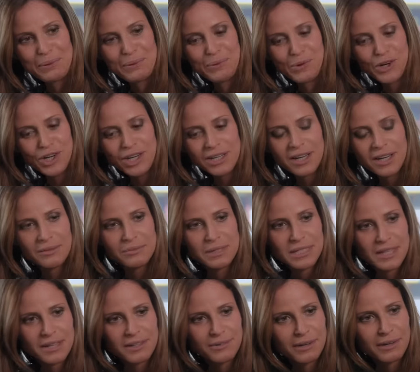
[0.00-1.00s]
at work. I'll be
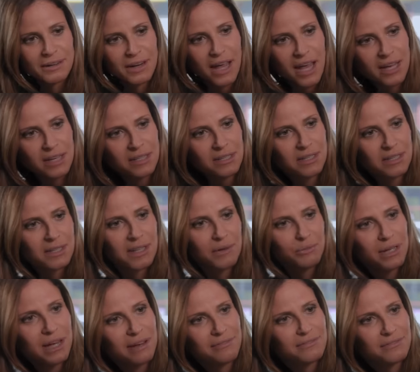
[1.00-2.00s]
done around 8. Then
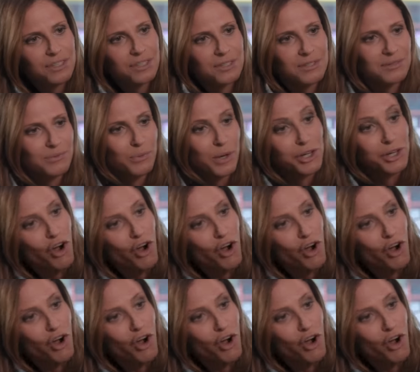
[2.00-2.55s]
we'll have just one